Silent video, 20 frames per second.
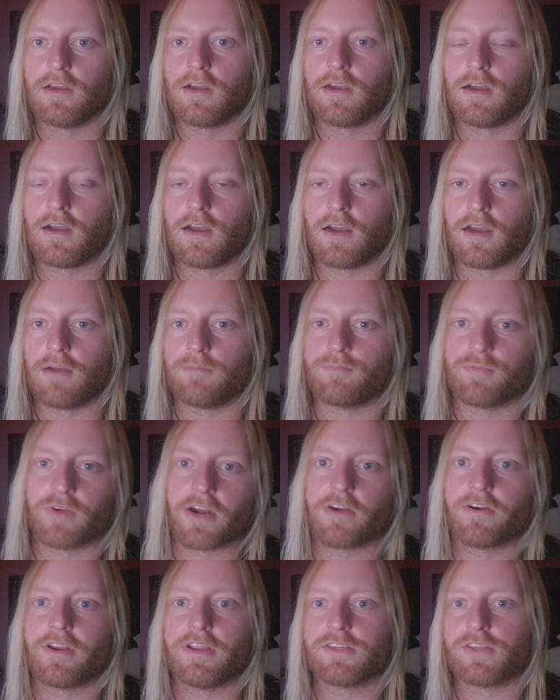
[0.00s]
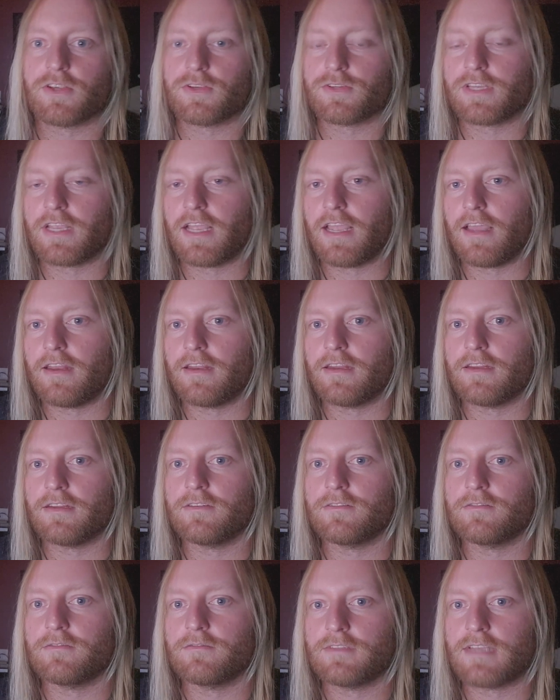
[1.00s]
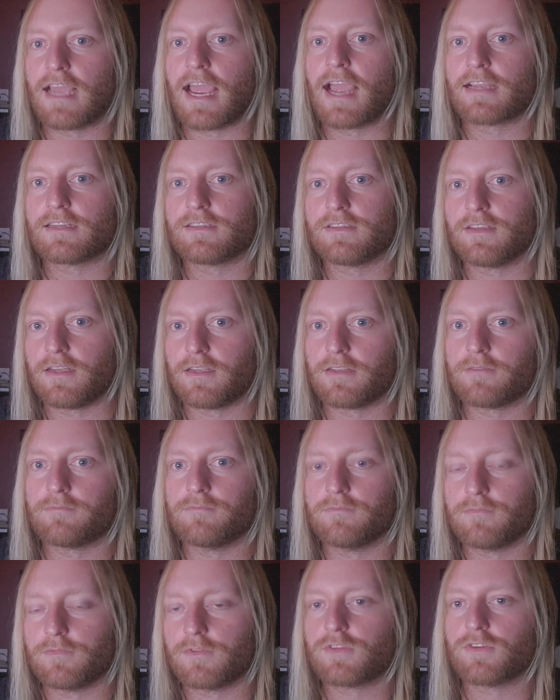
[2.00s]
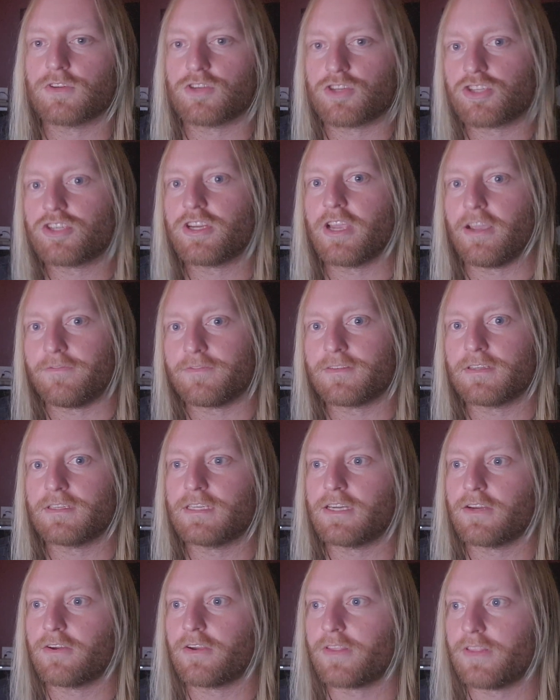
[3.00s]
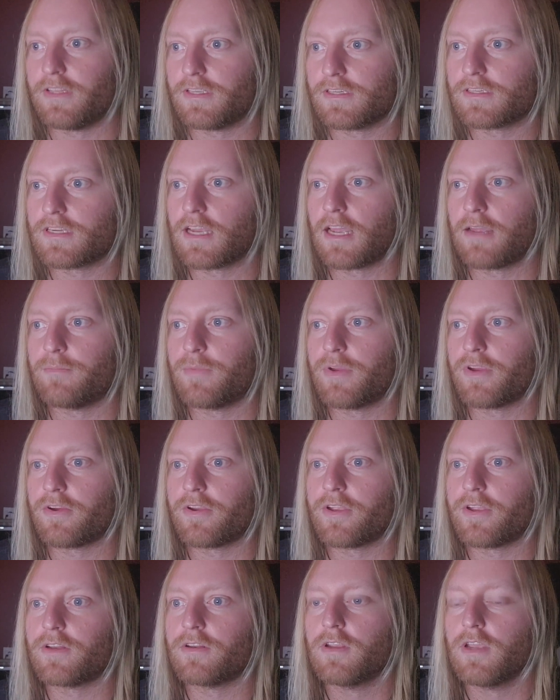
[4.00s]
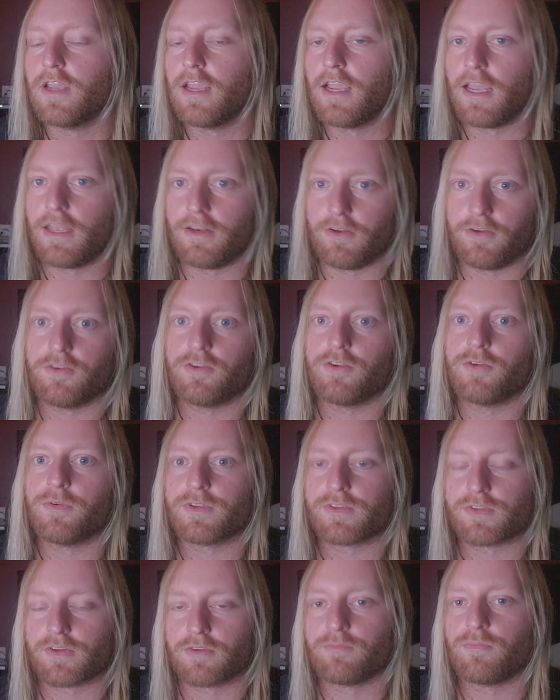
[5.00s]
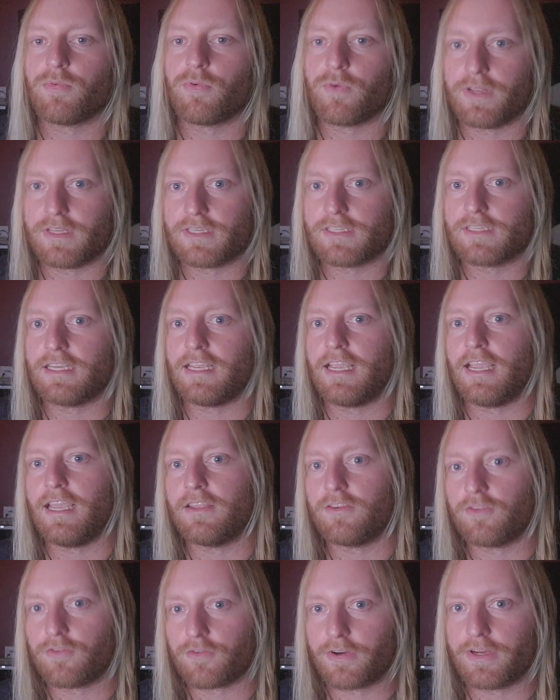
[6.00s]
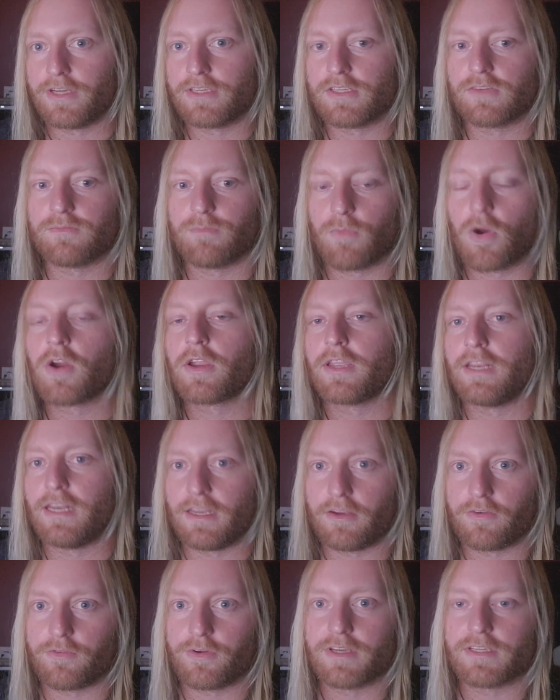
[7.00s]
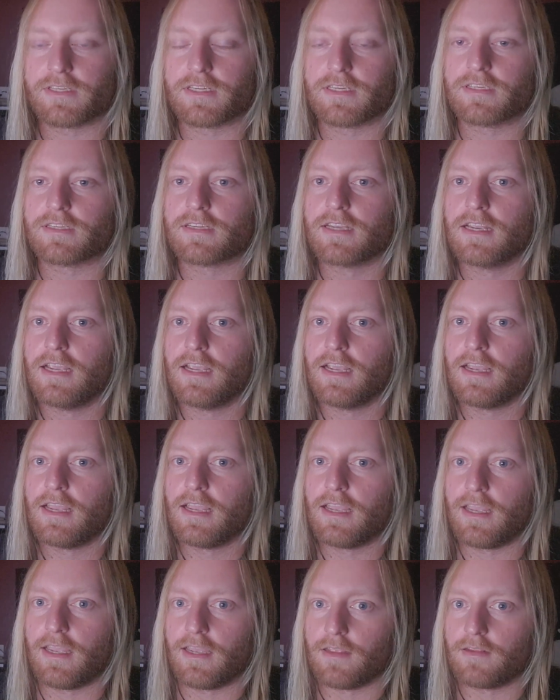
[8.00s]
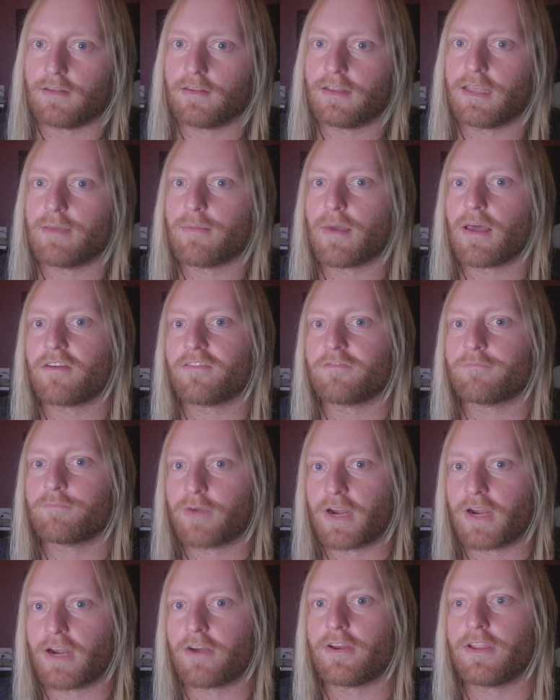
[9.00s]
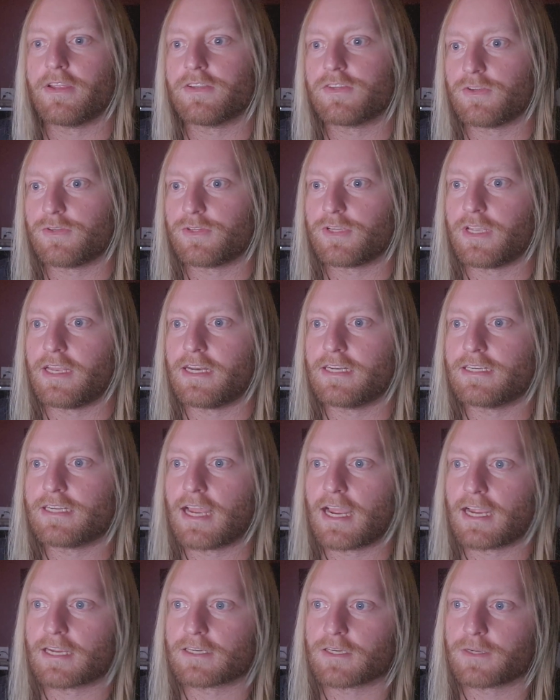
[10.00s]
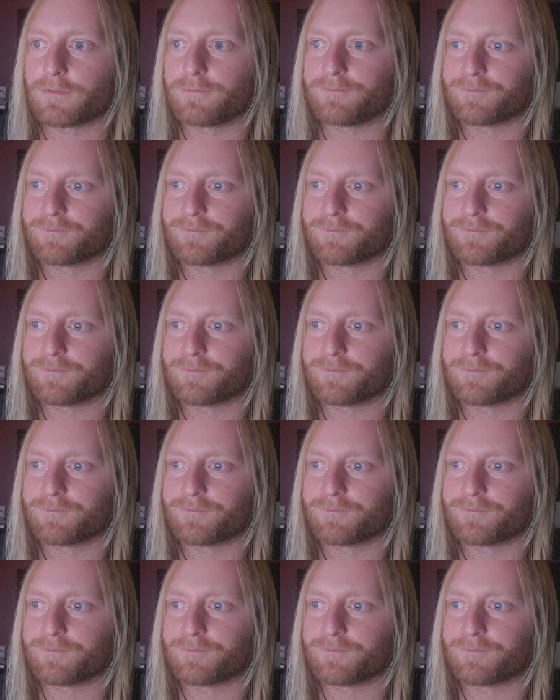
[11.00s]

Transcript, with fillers: prairie-associated taxa shift during this time period. And you do at certain points see increases, marked increases, in the amount of prairie-associated taxa.